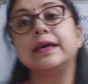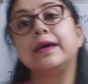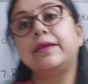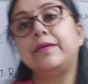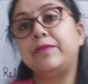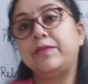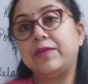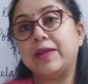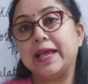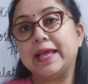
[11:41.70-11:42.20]

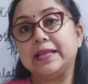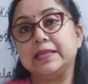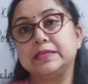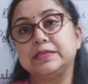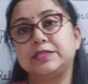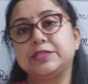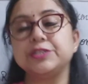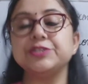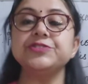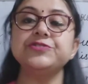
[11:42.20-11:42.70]

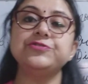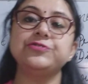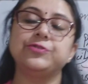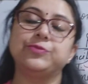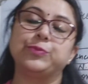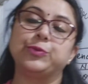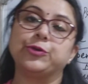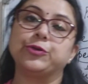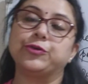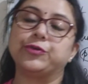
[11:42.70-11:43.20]
relative
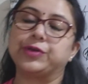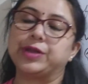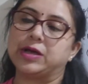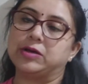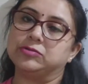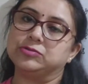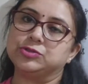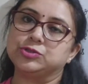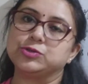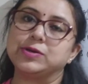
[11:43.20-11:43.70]

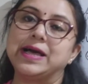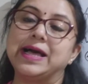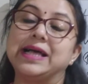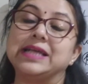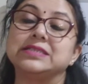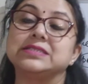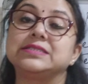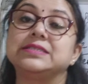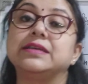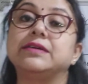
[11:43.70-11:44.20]
pronoun. So
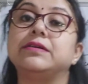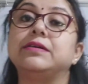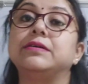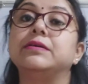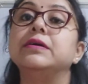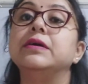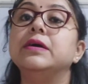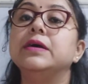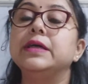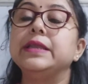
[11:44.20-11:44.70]
as the
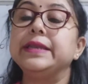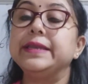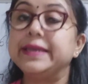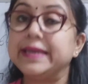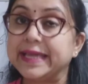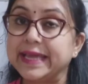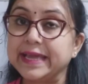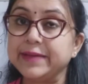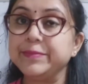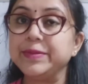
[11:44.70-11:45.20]

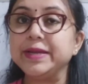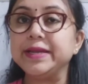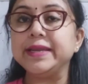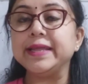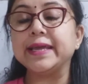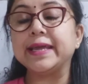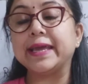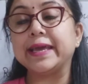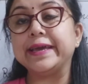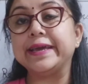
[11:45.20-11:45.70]
name
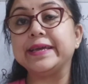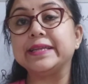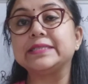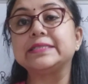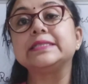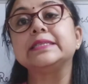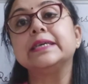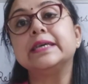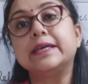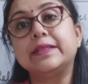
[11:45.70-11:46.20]

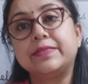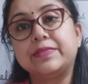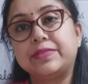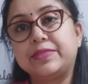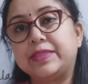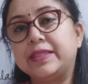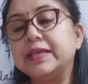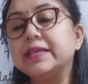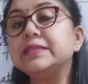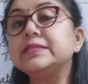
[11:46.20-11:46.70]
indicates,
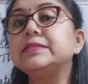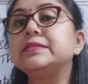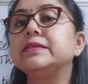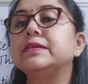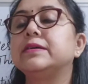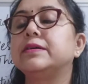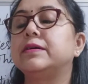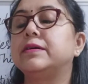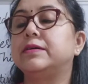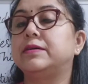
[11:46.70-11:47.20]
this
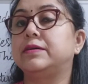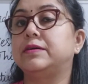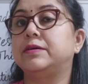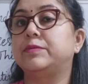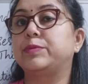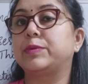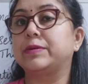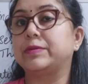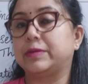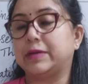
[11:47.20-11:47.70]

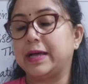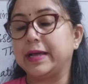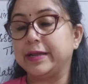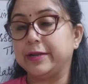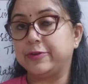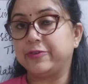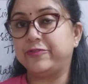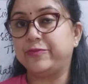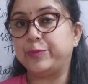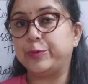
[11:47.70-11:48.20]
kind
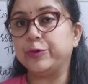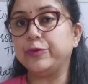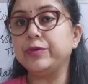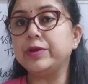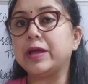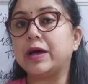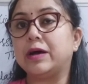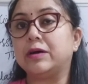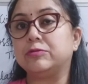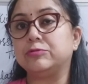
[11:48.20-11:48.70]
of
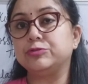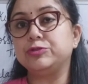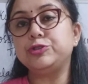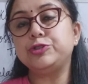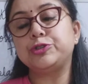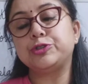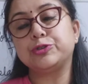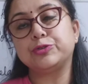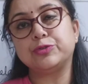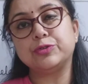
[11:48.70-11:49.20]
pronoun
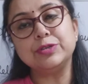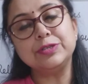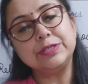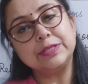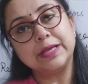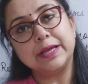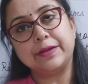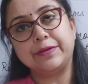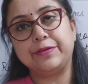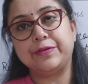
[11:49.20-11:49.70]

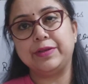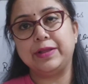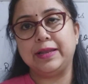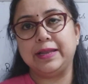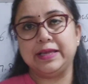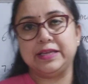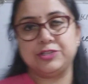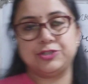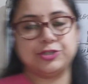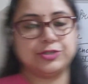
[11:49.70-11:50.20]
shows
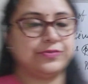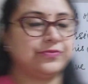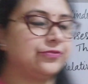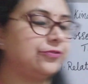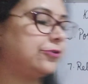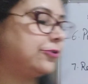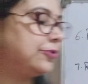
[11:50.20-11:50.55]
relation. For